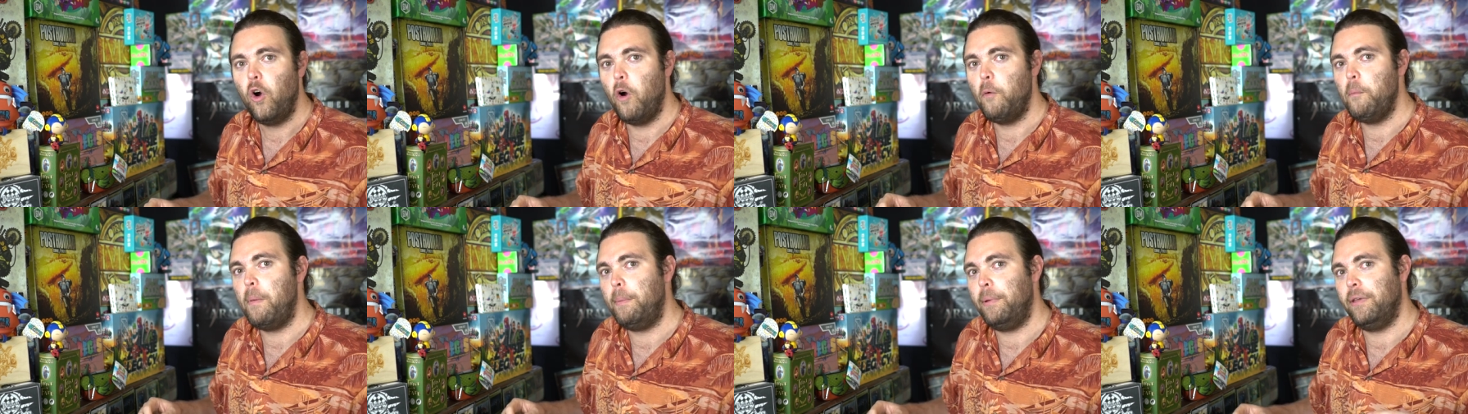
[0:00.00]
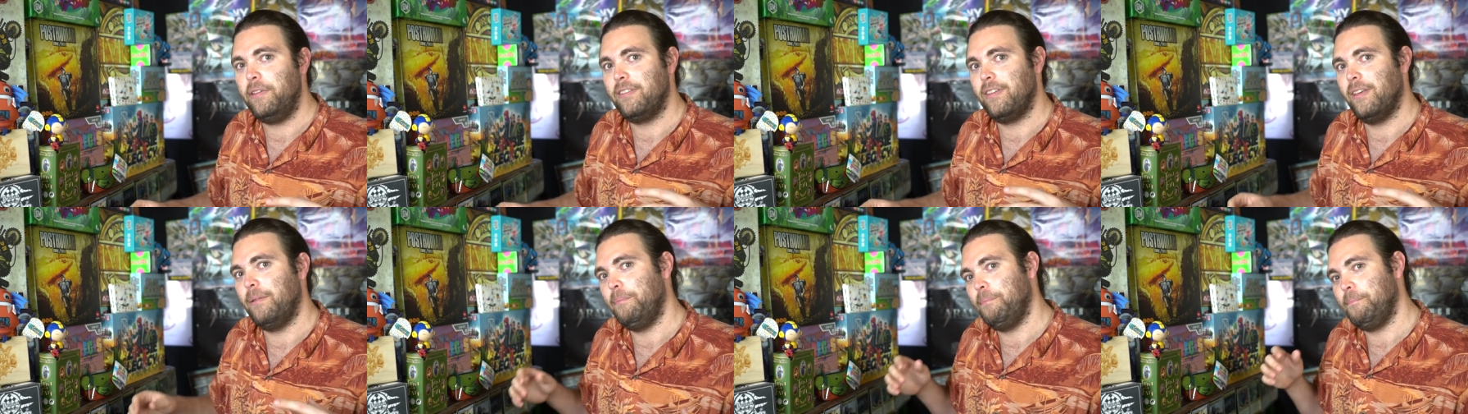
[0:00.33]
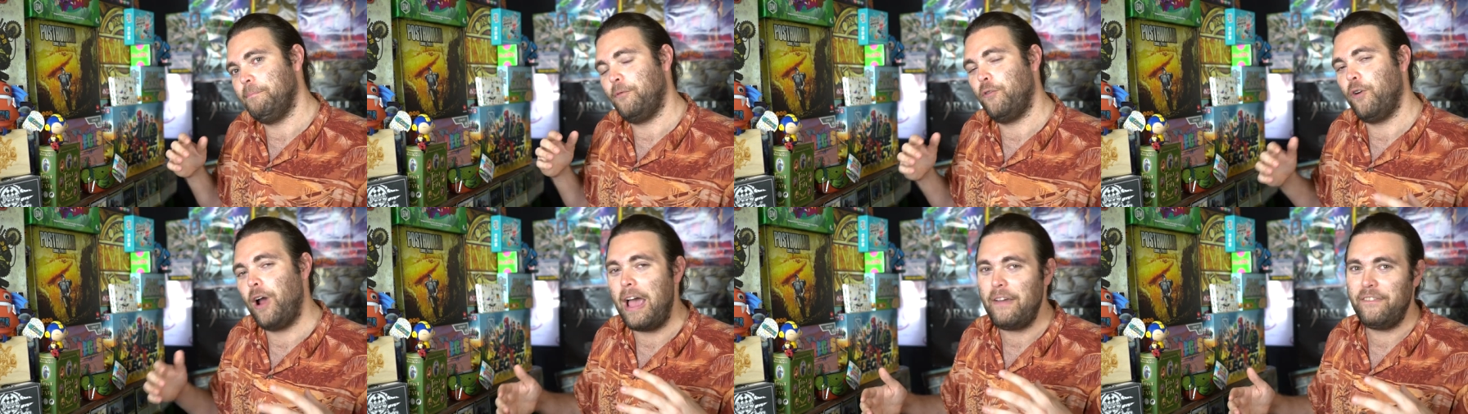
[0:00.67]
or maybe
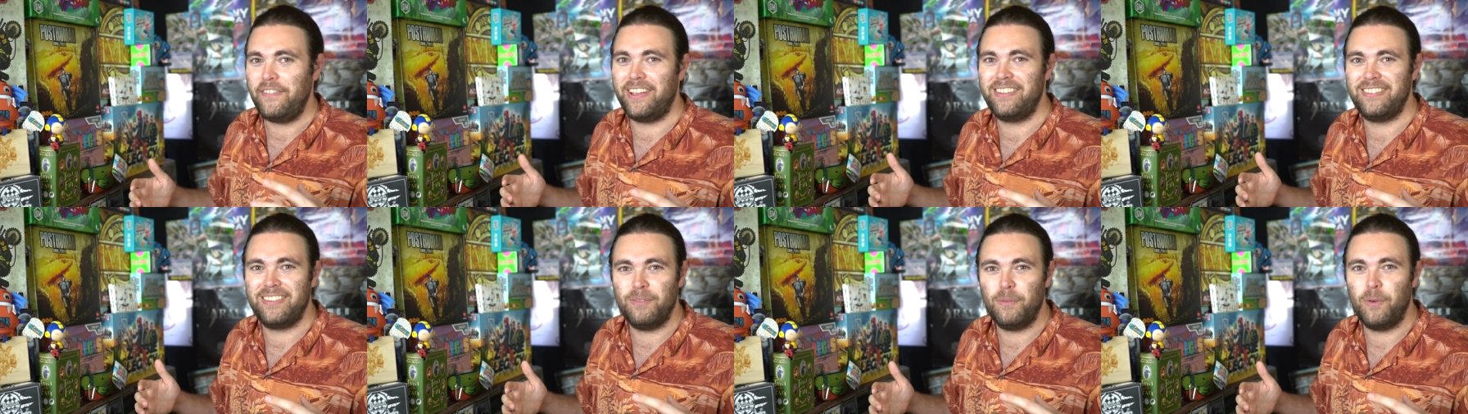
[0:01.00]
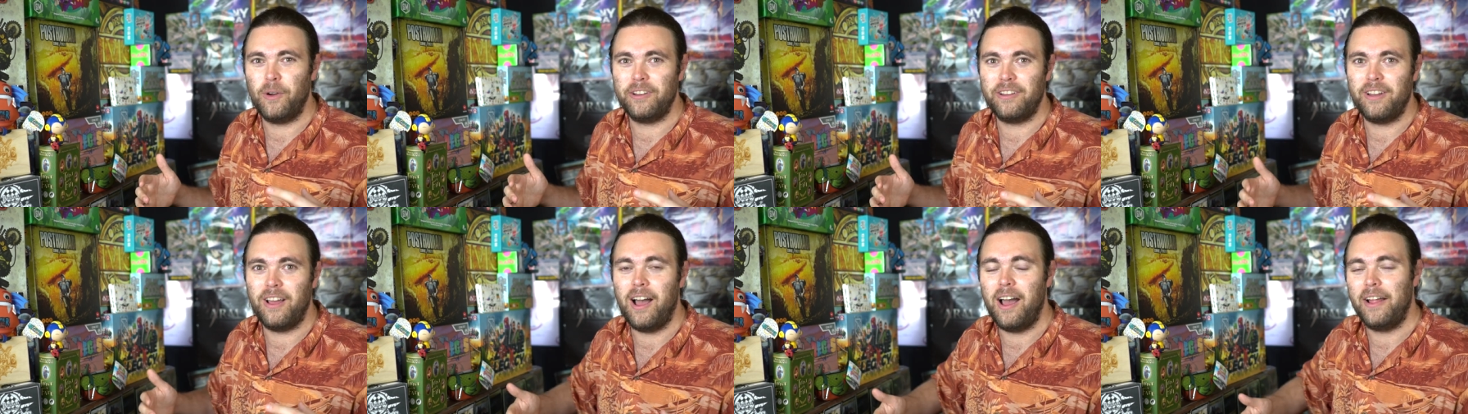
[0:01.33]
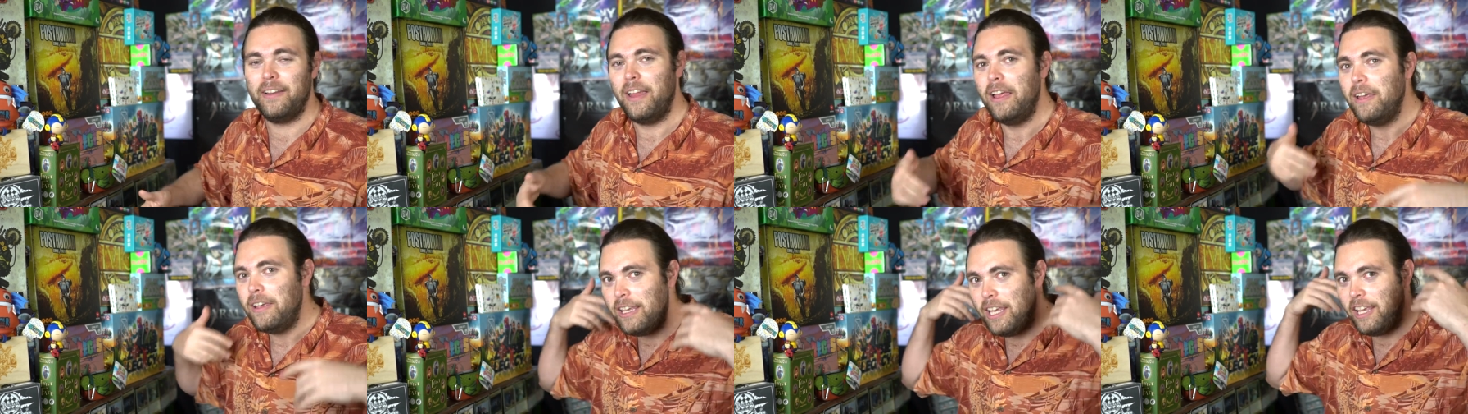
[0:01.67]
some graphics and whatnot.